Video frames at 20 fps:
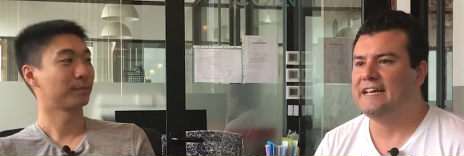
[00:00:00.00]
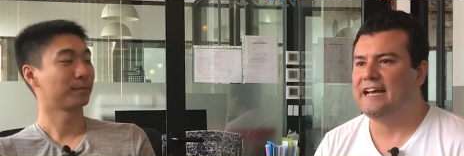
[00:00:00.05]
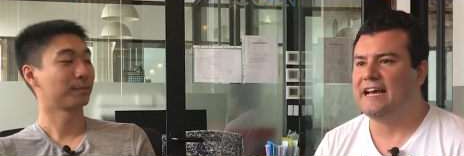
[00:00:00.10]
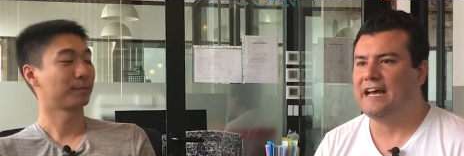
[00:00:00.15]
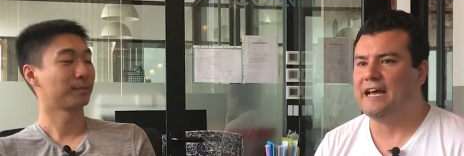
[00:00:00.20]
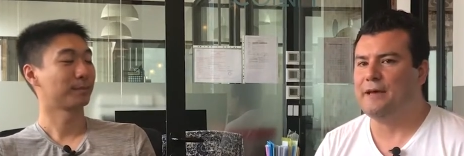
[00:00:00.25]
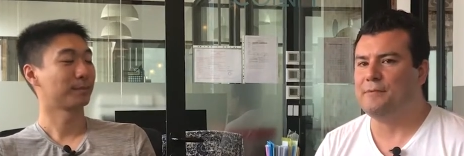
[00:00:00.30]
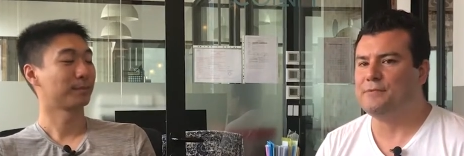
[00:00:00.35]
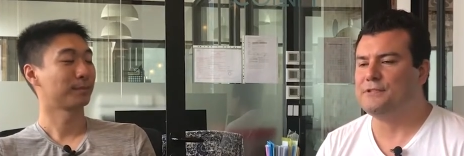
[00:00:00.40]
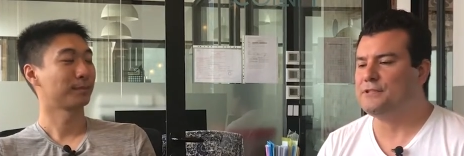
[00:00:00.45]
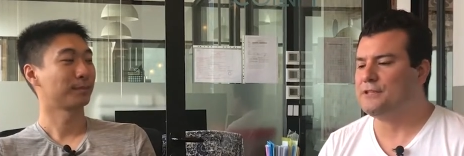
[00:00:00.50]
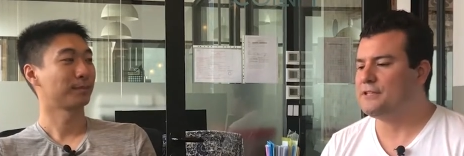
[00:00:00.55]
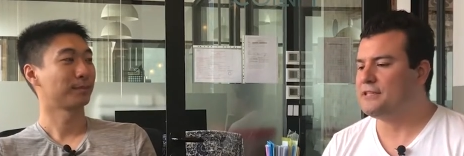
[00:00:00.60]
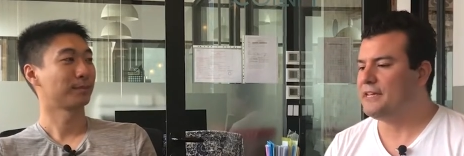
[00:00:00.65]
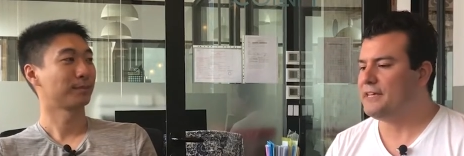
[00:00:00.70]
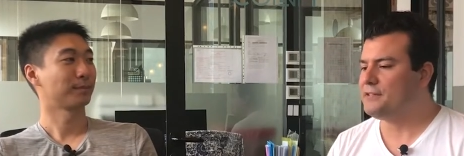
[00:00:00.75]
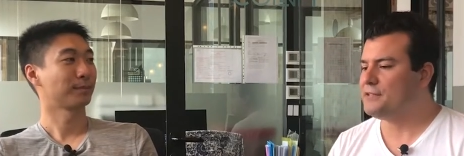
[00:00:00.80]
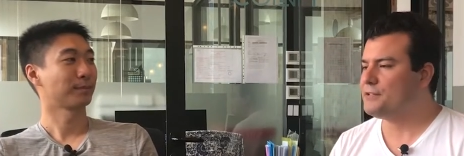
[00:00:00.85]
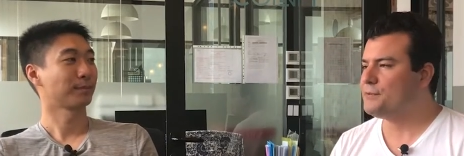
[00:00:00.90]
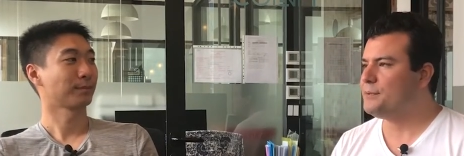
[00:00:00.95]
Speaker 1: Um, so
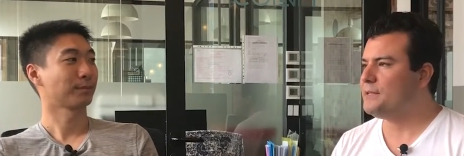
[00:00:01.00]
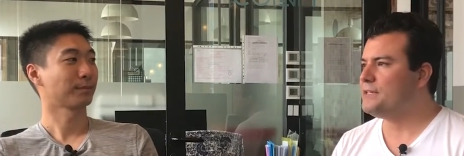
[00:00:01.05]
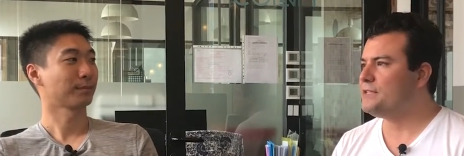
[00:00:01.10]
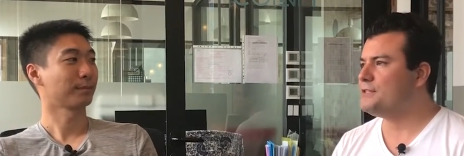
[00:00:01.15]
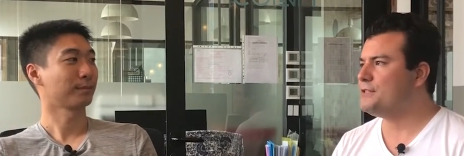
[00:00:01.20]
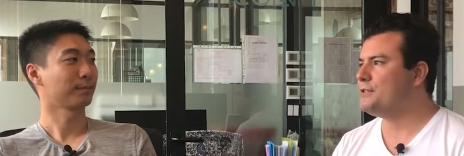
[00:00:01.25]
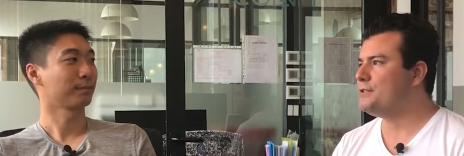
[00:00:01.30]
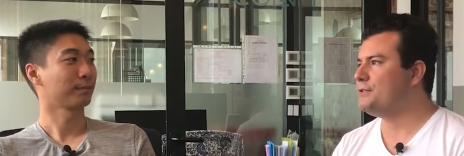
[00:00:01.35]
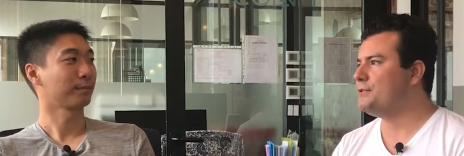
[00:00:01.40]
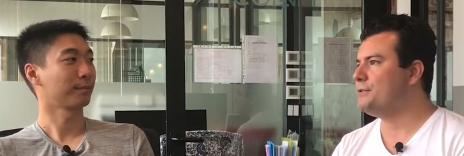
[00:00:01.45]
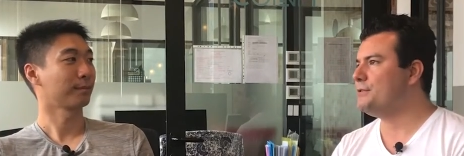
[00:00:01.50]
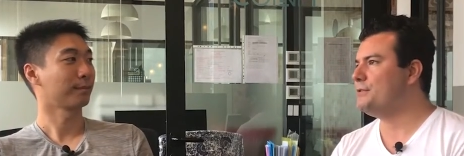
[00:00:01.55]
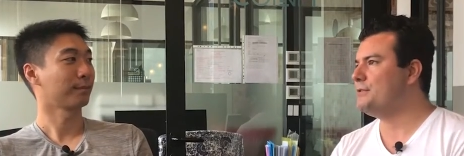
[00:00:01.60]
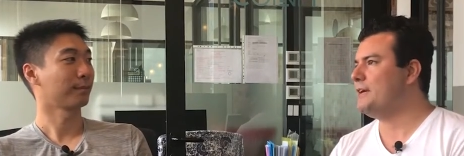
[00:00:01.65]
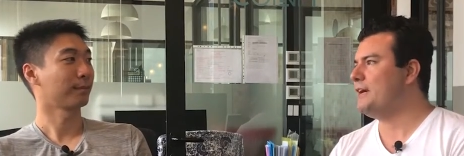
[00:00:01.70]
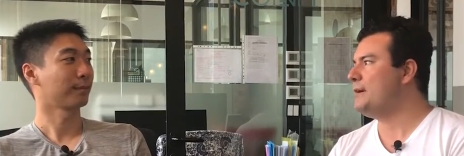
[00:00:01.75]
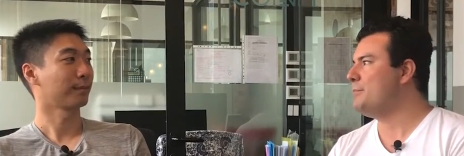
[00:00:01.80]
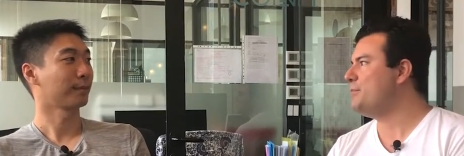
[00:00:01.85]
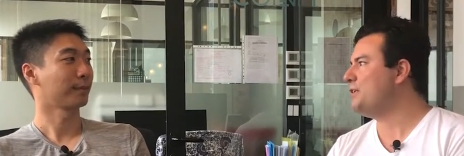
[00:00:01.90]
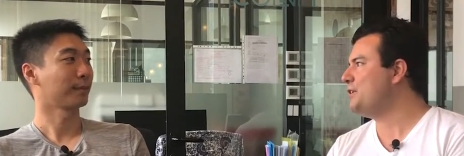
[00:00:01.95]
yeah, I just wanted to
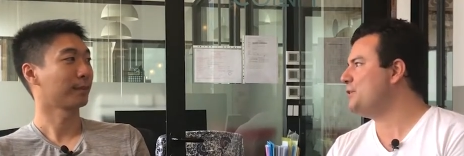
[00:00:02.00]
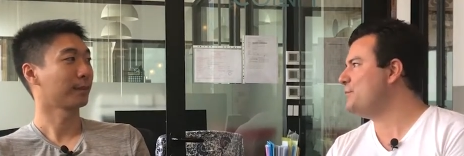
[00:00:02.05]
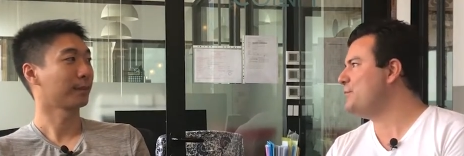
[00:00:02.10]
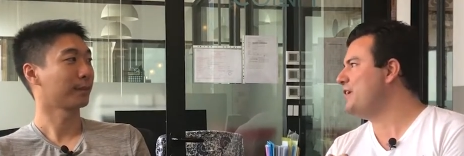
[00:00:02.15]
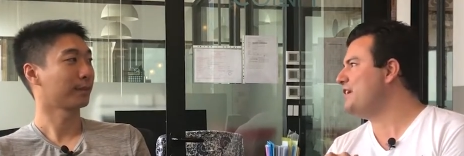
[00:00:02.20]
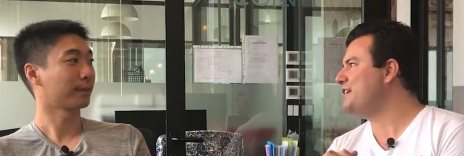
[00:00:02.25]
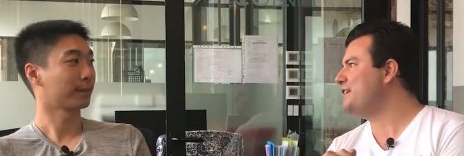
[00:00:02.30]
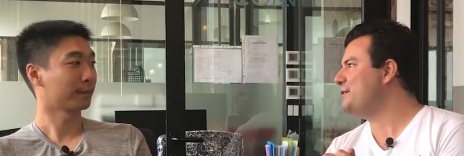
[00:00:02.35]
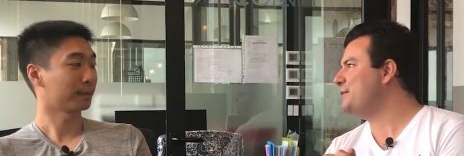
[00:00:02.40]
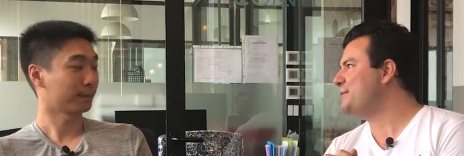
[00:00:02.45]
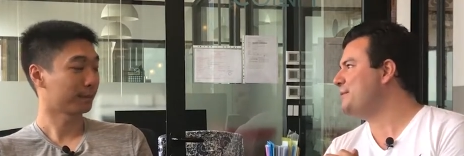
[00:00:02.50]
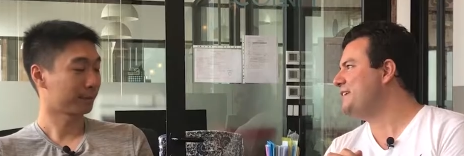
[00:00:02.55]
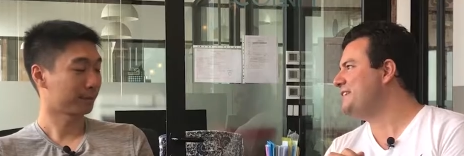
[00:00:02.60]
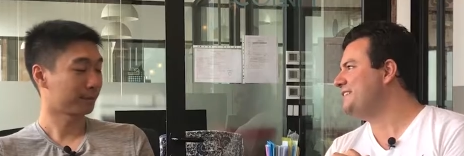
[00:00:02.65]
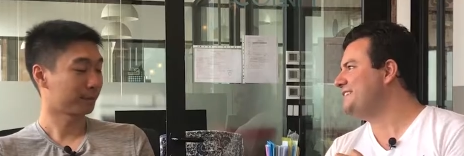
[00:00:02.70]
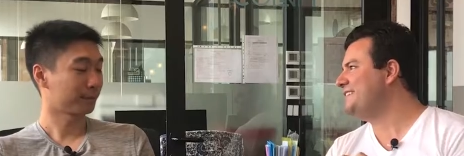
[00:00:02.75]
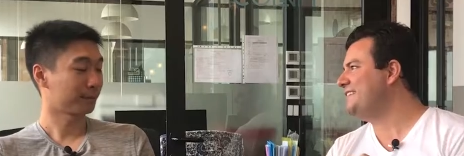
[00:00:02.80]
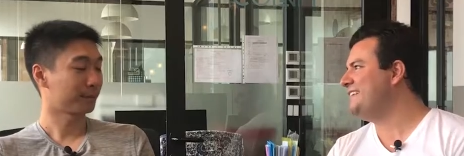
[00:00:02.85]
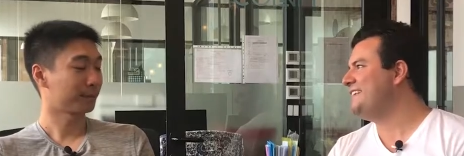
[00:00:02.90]
uh, pick your brain a little bit.